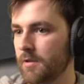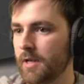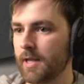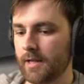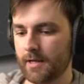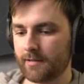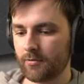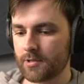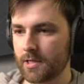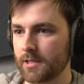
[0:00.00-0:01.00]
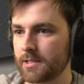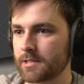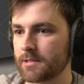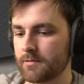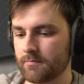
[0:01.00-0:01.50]
And it looks like
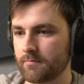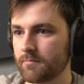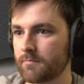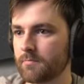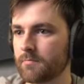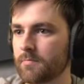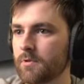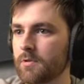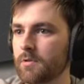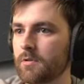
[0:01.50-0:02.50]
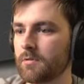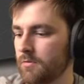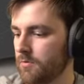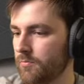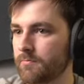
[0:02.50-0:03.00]
this.
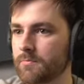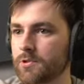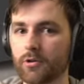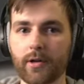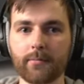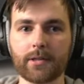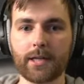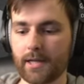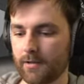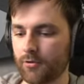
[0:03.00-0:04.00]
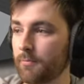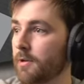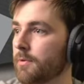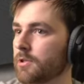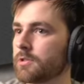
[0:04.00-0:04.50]
Oh, sorry, I'm clicking too many
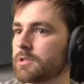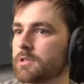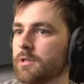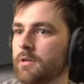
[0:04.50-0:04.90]
buttons.